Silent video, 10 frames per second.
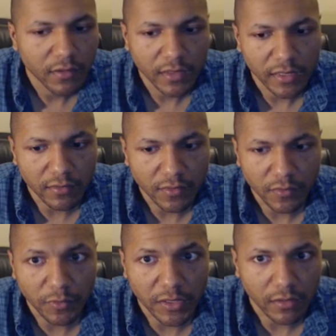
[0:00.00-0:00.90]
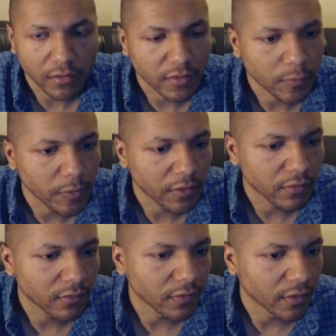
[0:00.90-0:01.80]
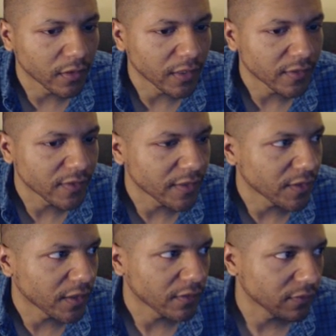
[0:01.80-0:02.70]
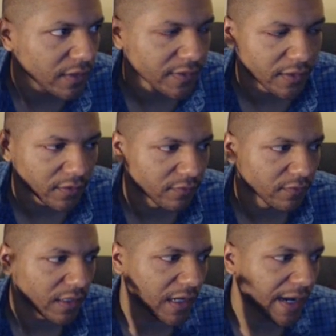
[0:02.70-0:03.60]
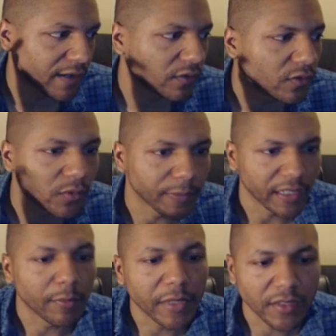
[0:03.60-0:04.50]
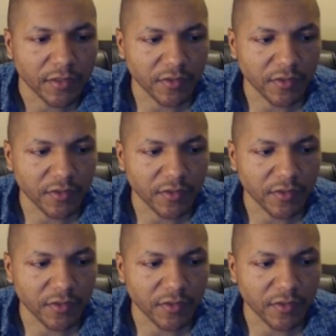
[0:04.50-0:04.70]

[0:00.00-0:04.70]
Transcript: that looks ridiculous, but nonetheless, that's our that's our idle loop animation.